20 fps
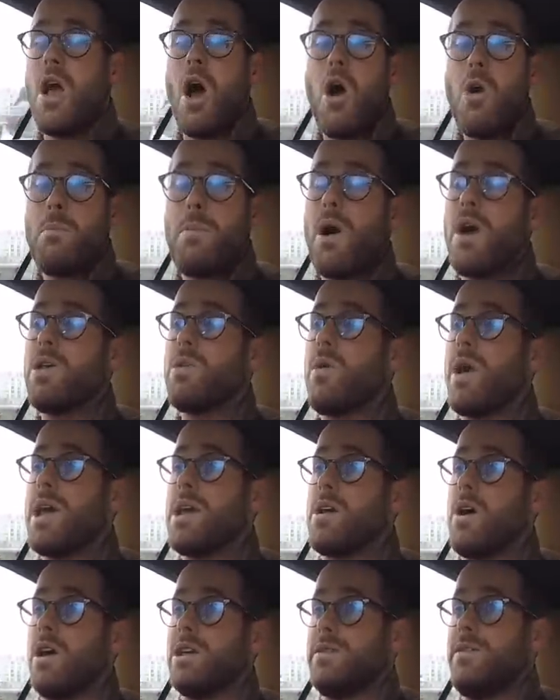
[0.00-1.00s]
Oh, by the way,
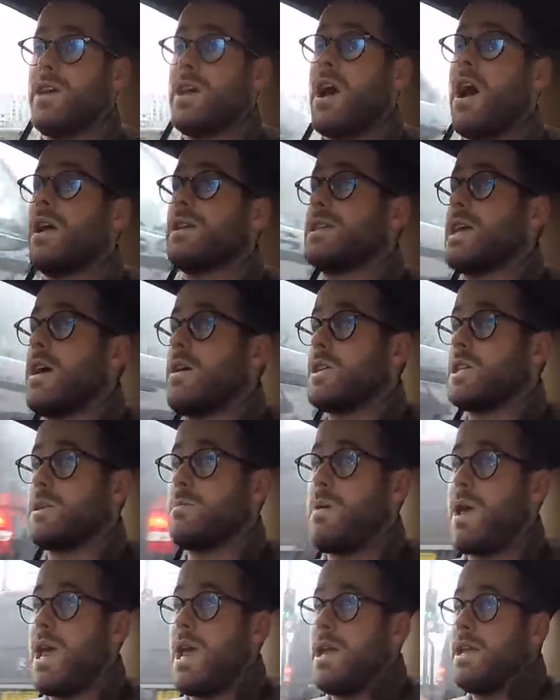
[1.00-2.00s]
guys, if it cuts out
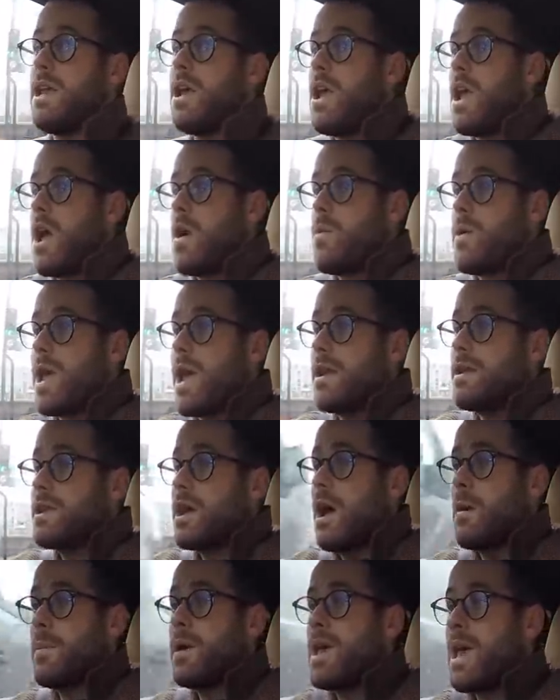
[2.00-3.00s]
speed and we end
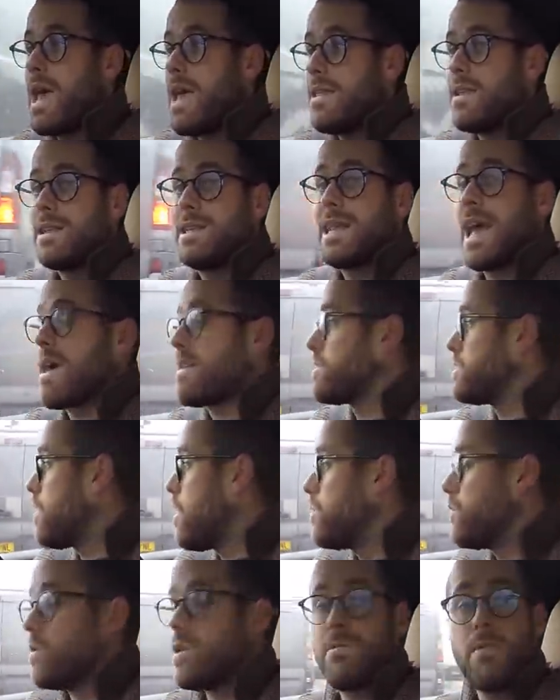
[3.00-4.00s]
up in the death
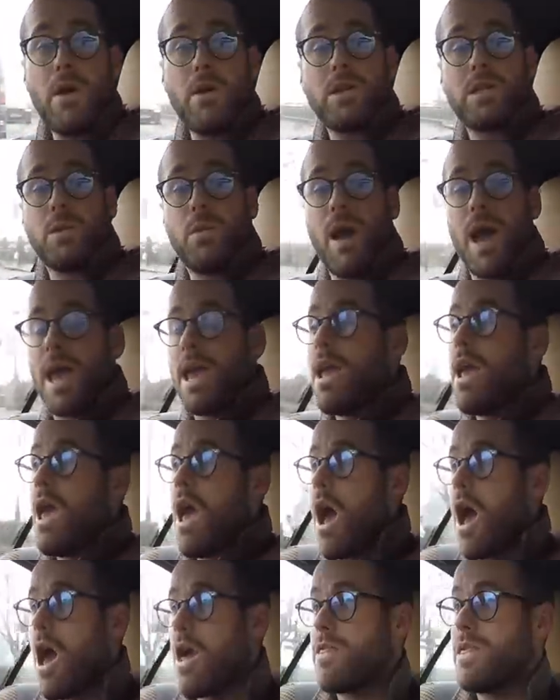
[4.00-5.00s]
zone on a motorway,
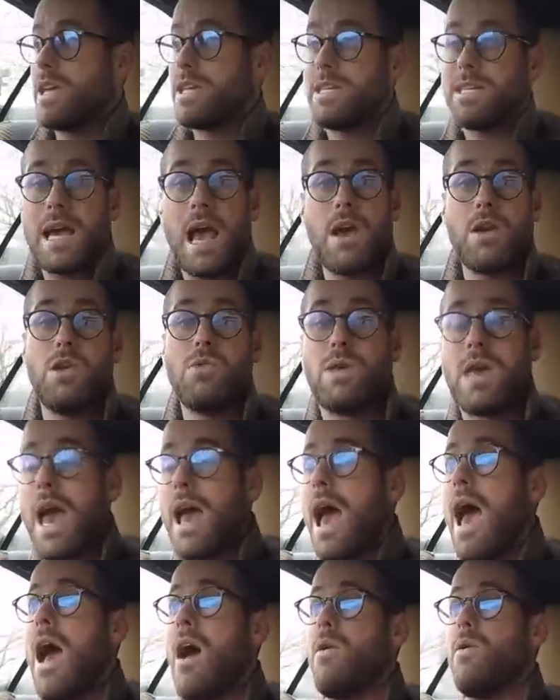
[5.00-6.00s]
uh, this is how you
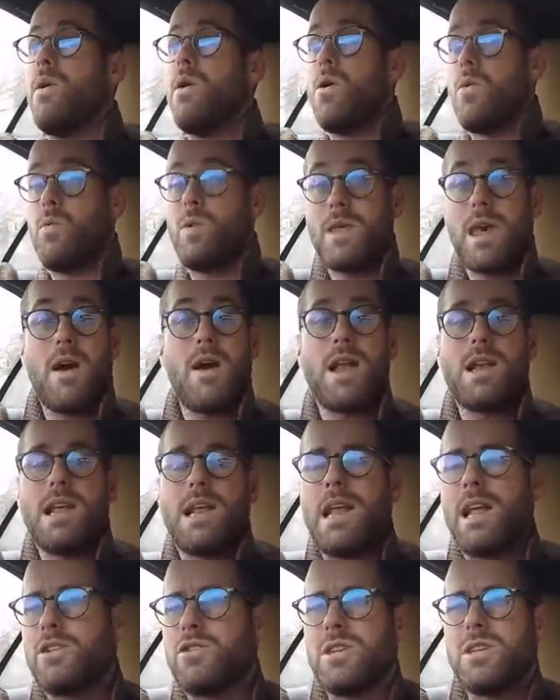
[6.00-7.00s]
get out without any
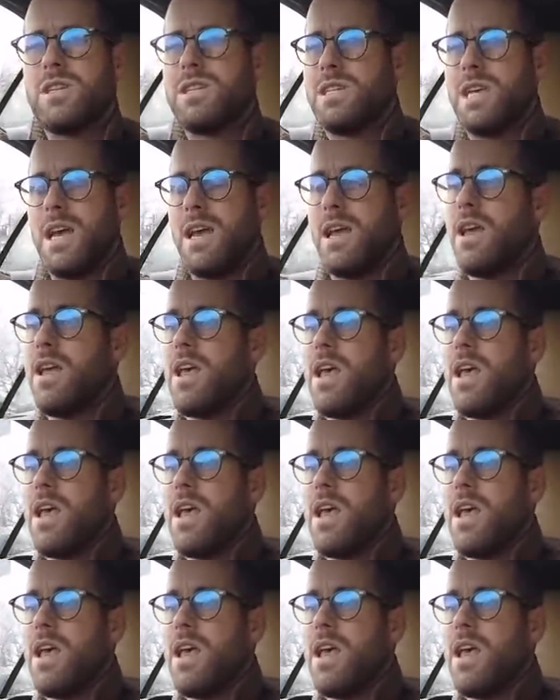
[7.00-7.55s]
electricity.